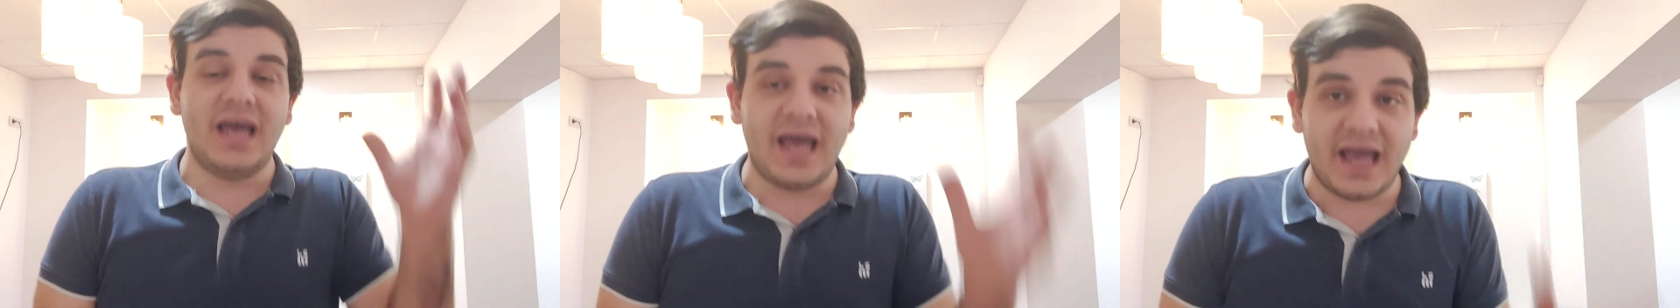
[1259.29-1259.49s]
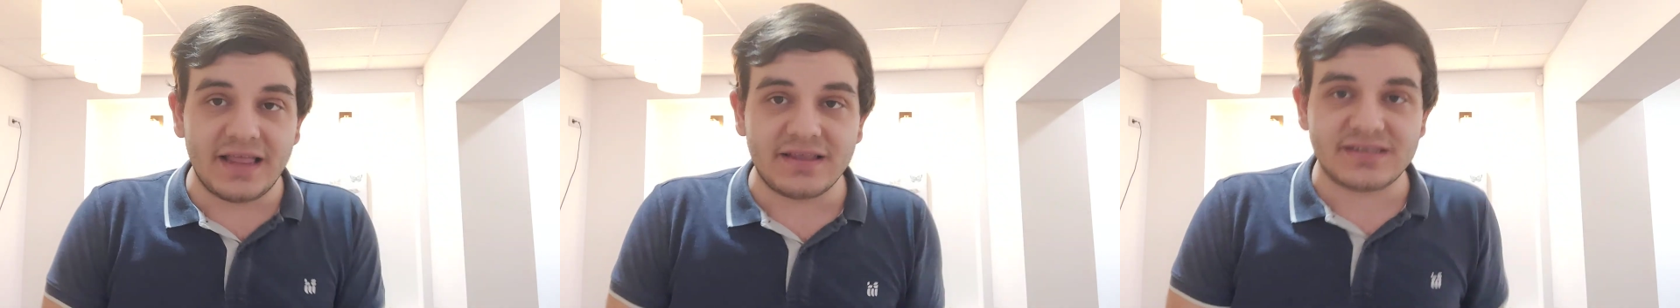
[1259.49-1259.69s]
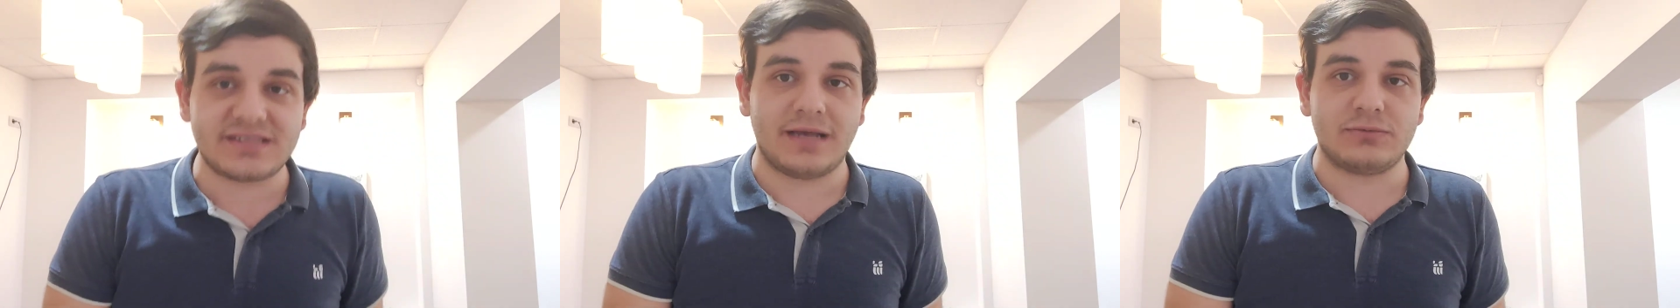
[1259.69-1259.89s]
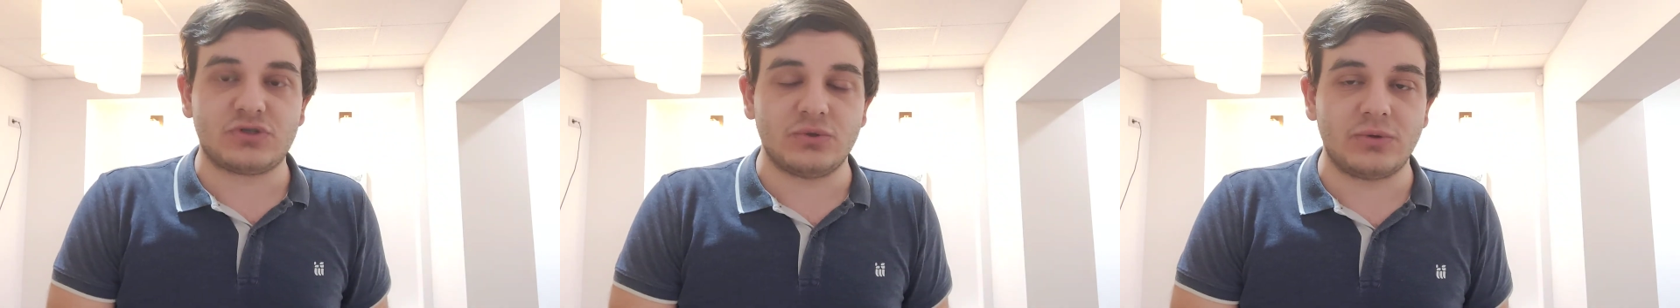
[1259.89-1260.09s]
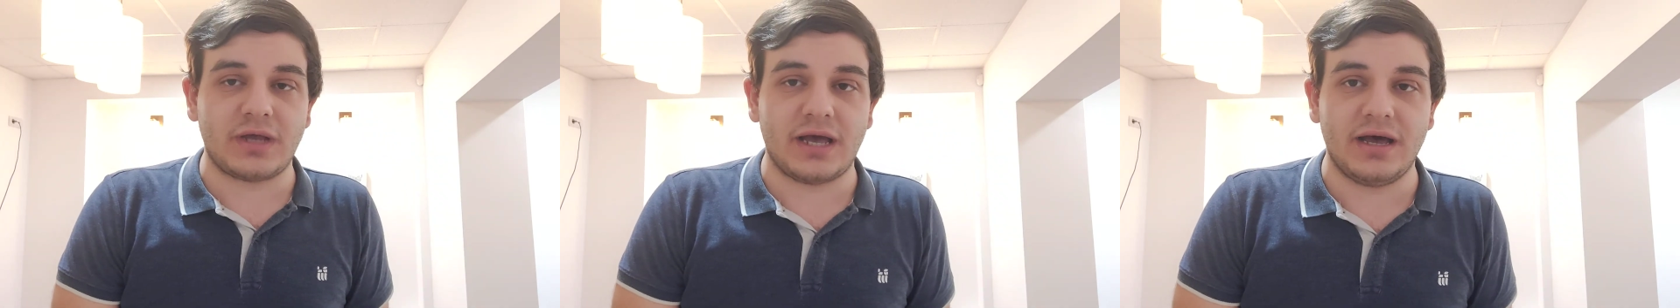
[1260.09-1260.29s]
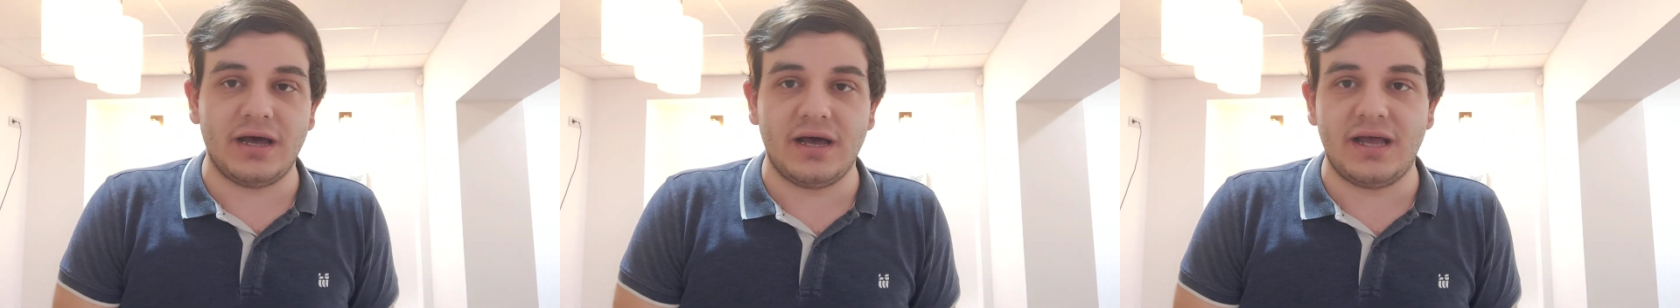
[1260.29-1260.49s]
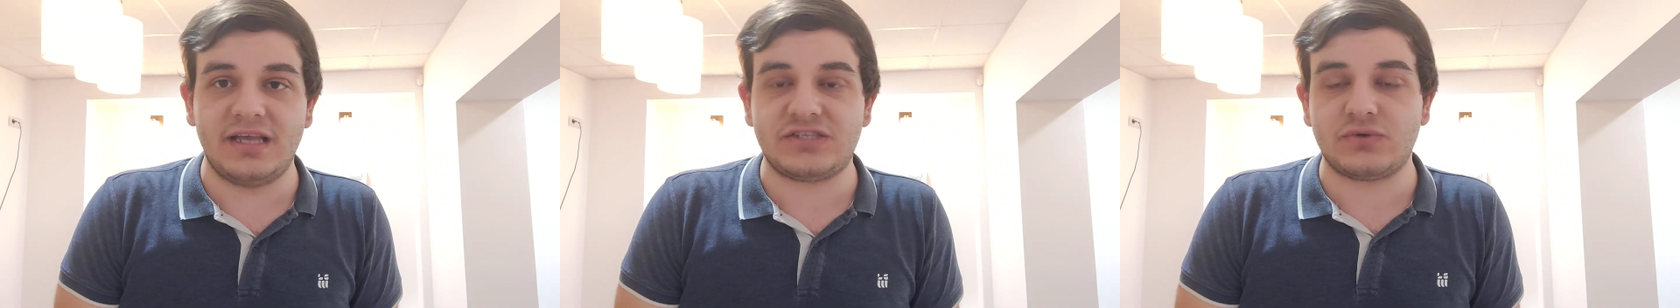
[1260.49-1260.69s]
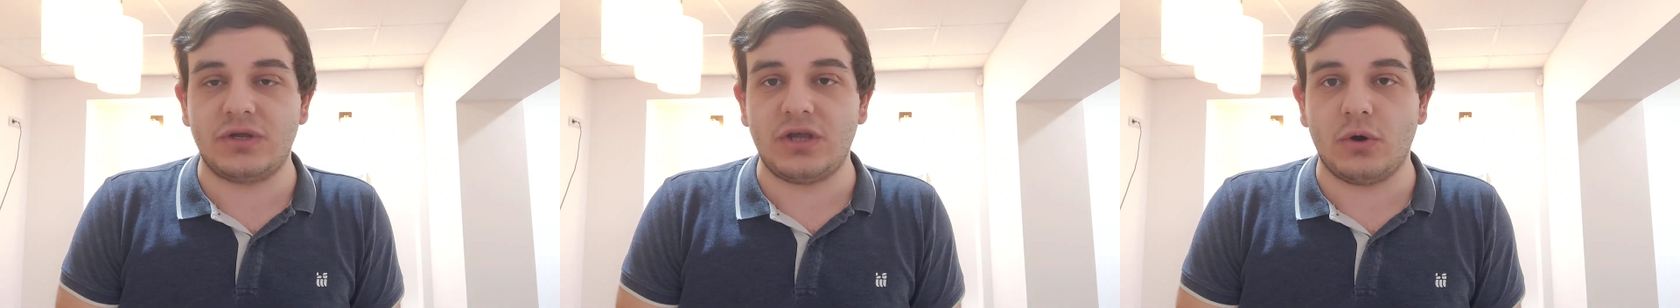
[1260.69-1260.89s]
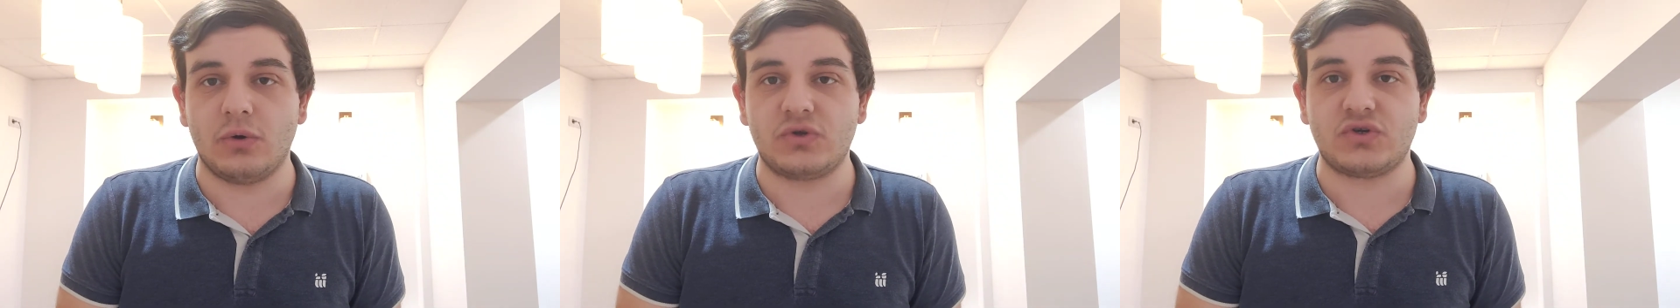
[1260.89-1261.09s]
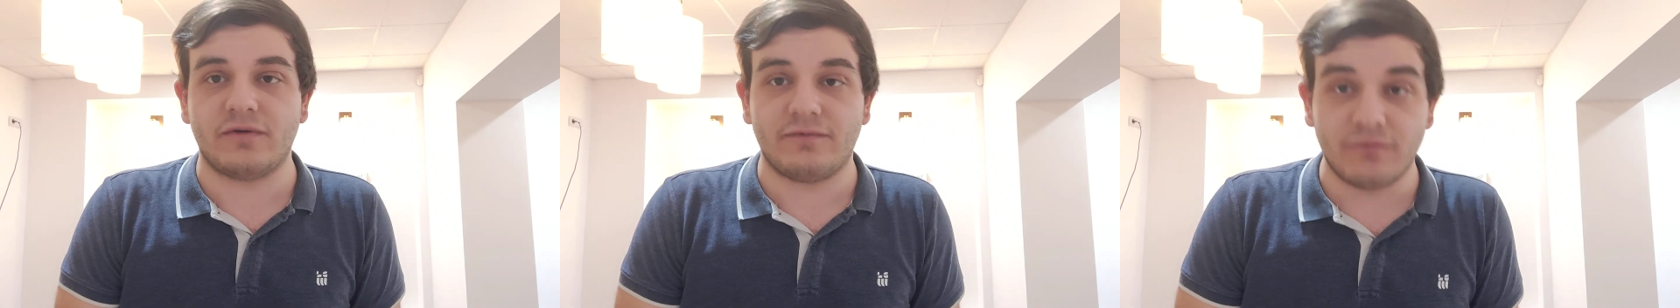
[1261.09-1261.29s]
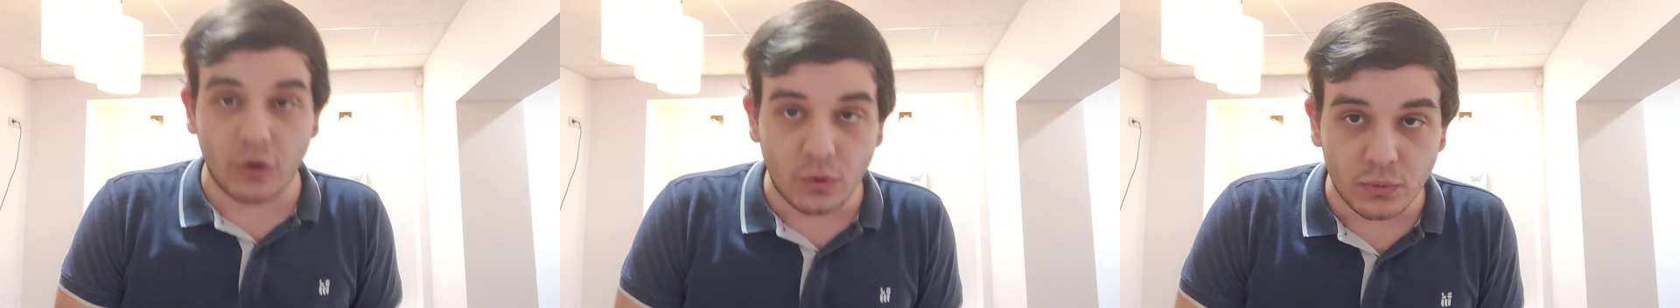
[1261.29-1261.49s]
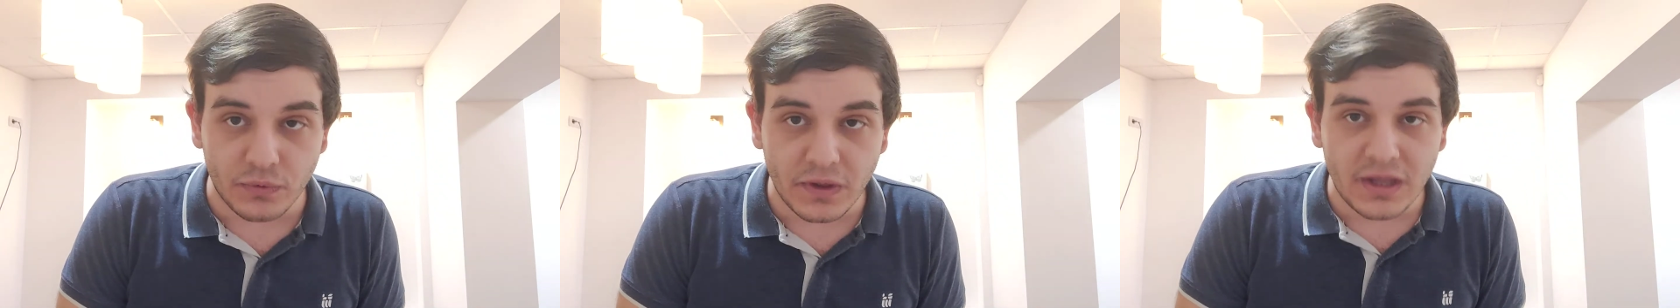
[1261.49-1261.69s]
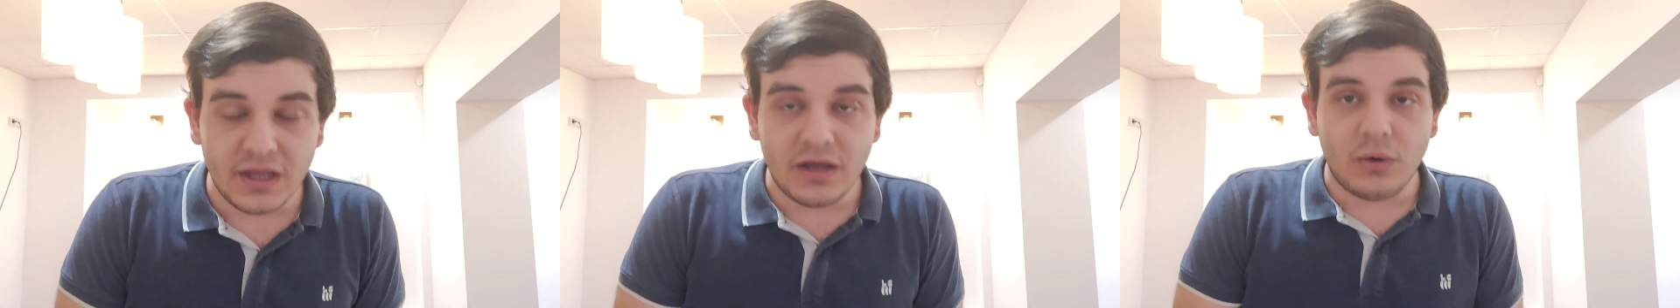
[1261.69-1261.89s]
and the Samsung S20 Ultra phone,